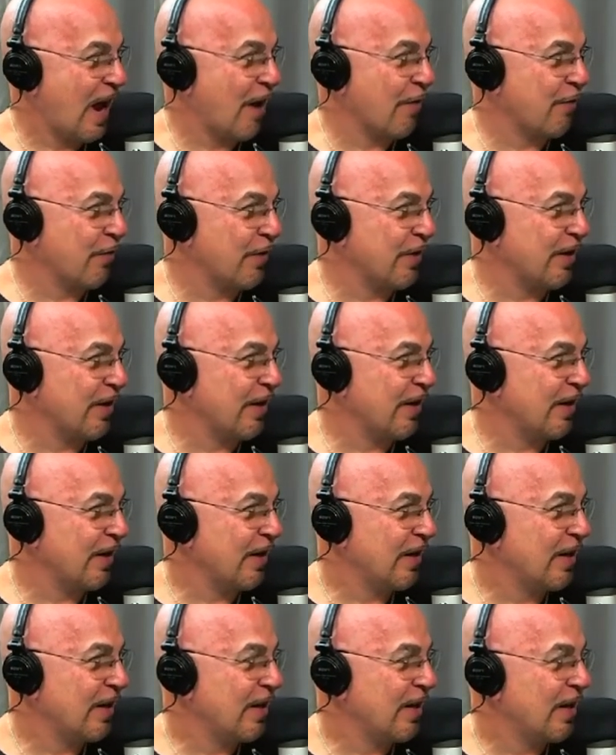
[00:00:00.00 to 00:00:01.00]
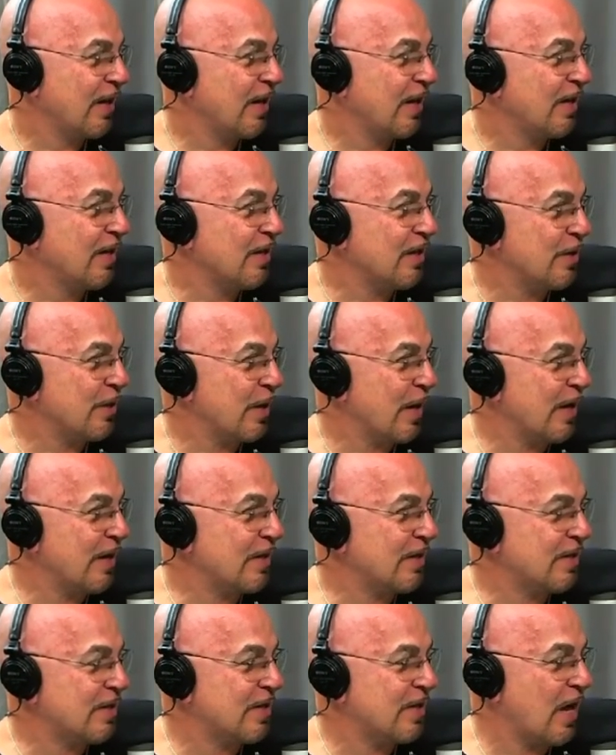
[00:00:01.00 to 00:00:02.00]
Africa, yeah, the
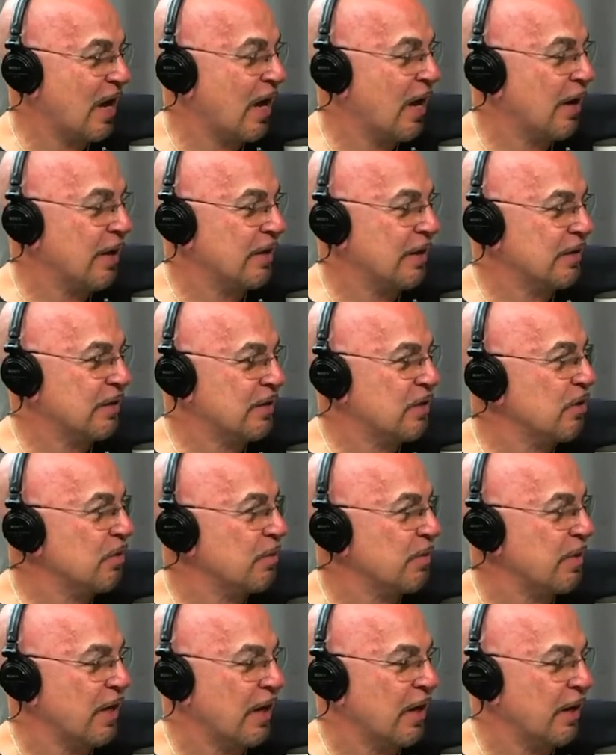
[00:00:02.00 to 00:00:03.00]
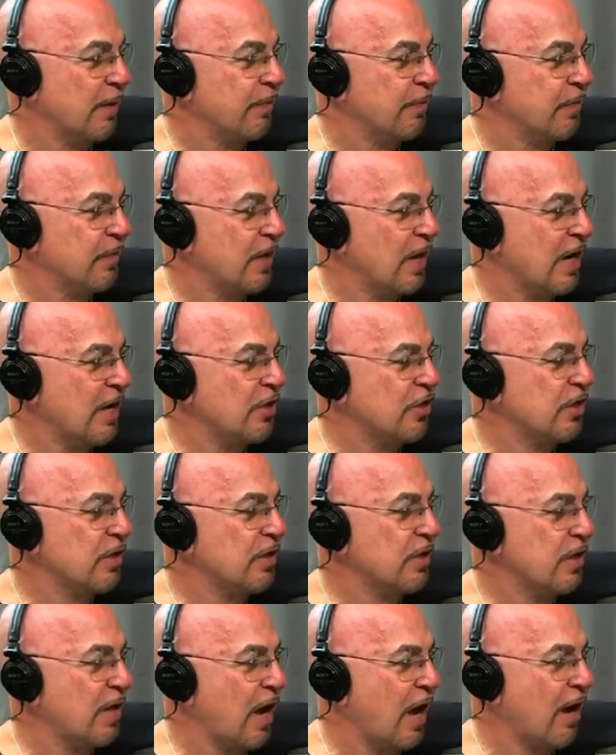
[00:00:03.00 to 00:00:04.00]
United States. Uh, excuse me, um,
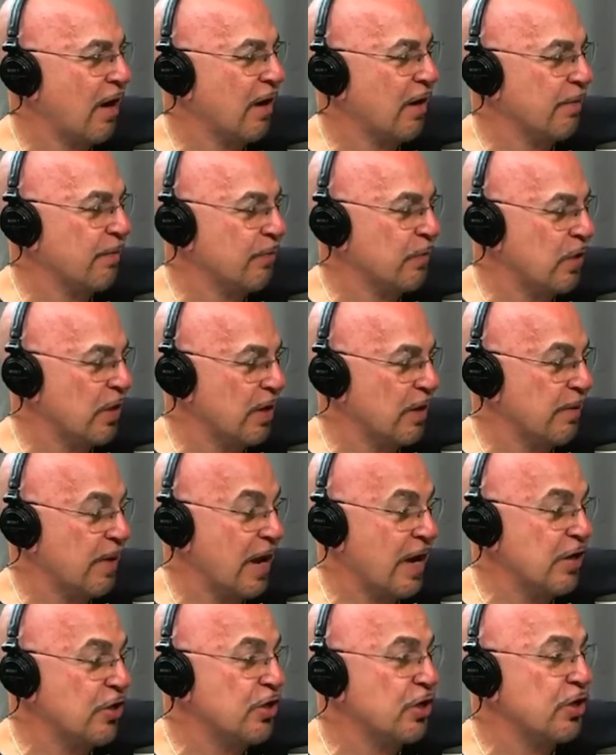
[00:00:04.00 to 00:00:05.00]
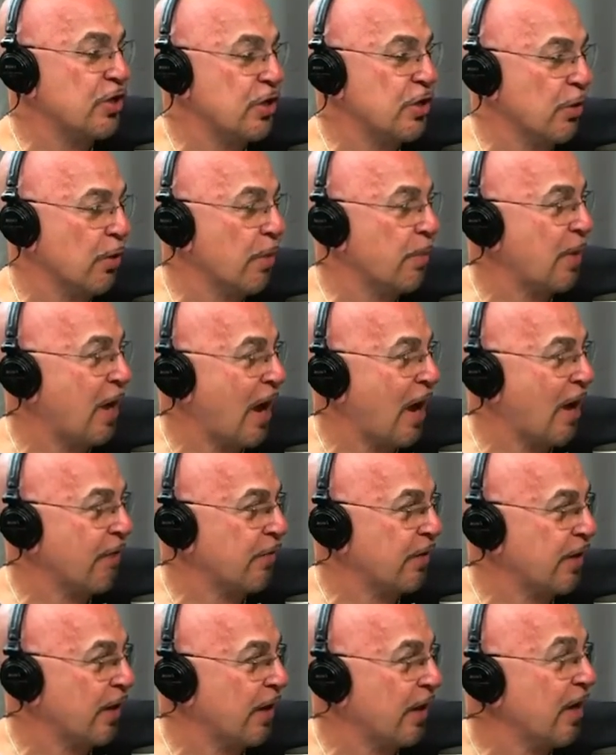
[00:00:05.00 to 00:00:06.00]
Asia, uh, Asia, Europe,
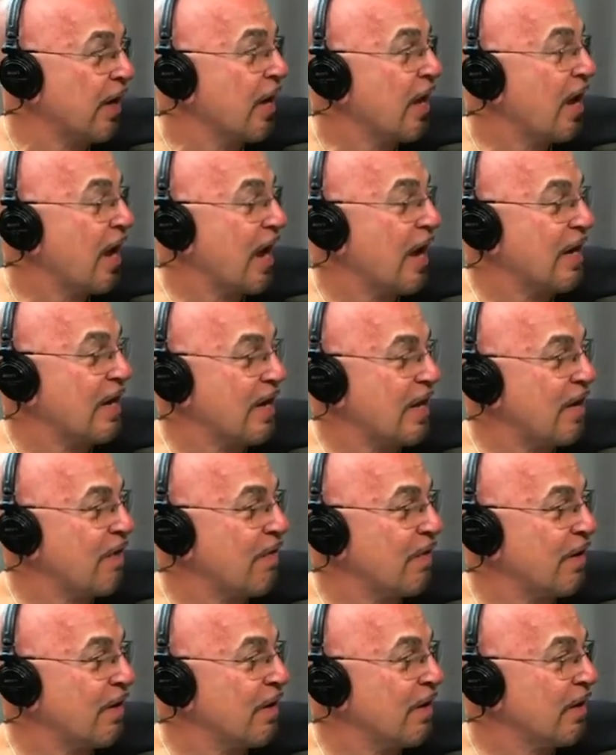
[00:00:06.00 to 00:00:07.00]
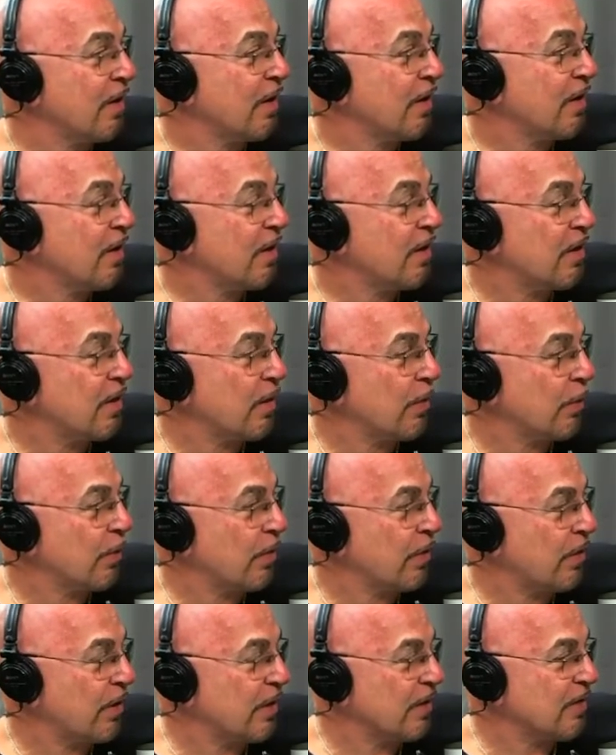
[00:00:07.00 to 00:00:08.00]
Africa, and even there
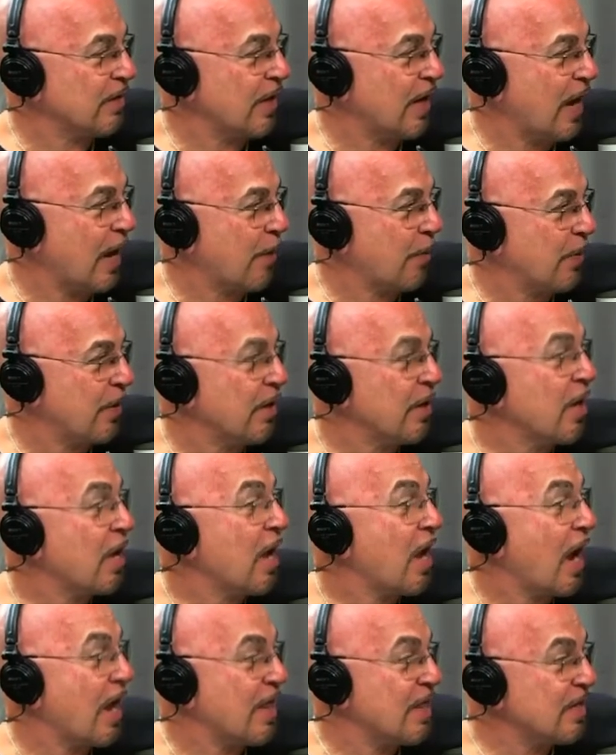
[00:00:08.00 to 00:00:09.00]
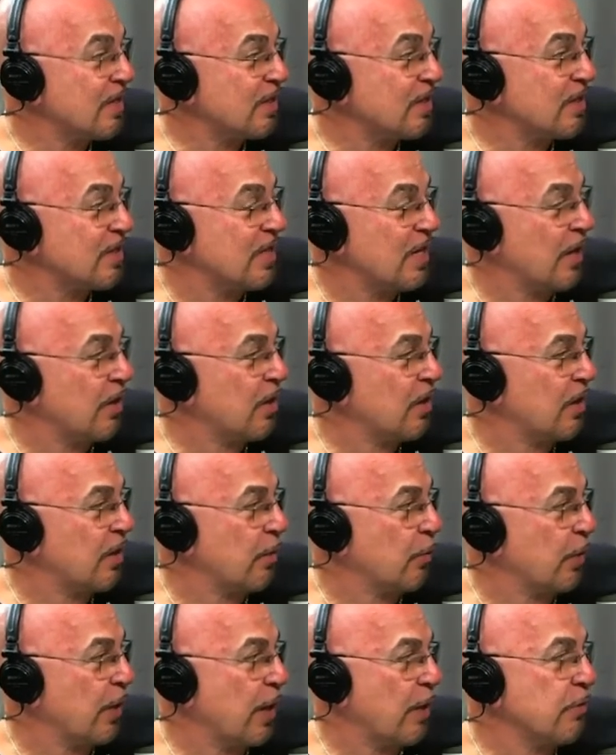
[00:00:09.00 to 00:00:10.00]
were things that happened. And this is the other
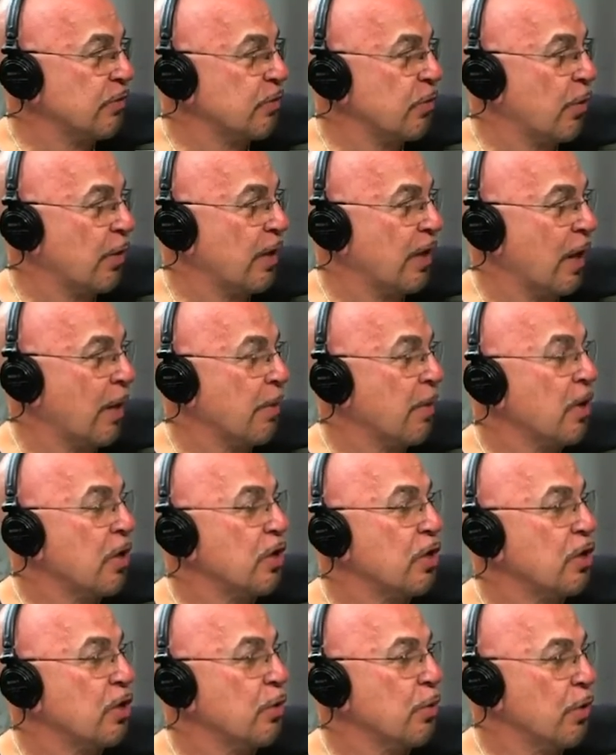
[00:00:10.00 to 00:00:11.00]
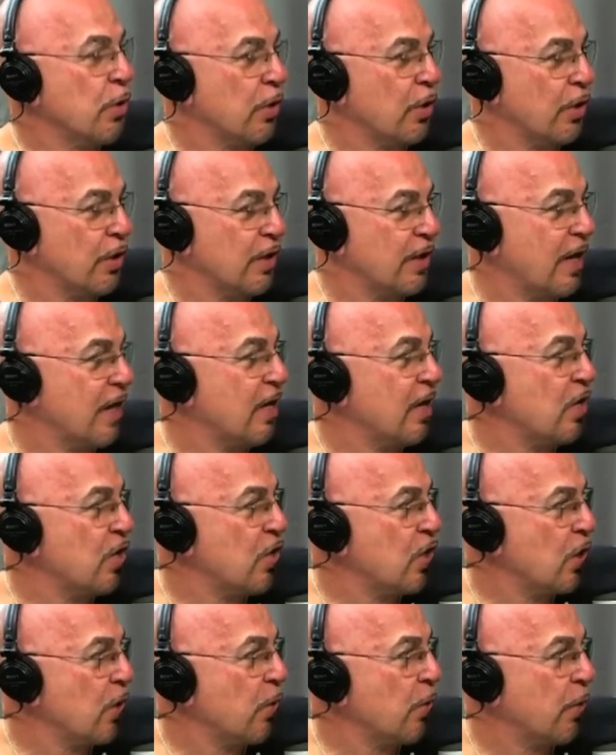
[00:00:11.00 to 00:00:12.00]
thing. When I was growing up, you heard that
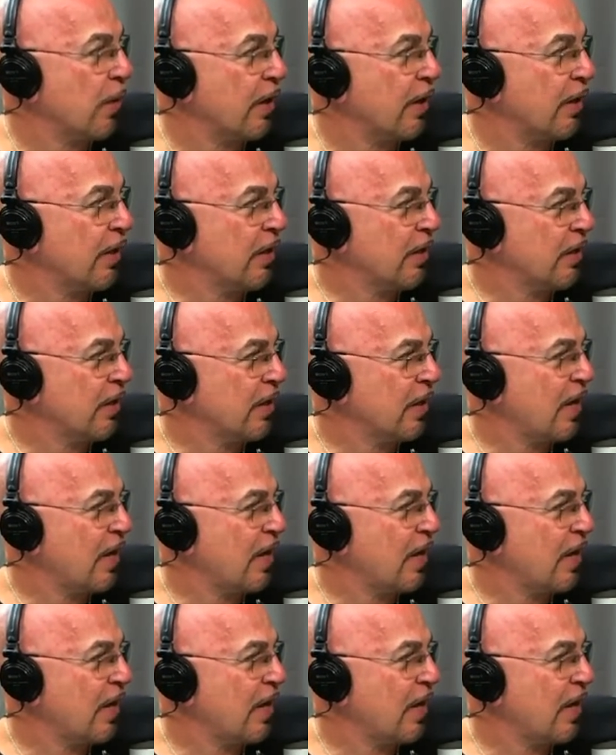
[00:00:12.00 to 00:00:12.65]
no one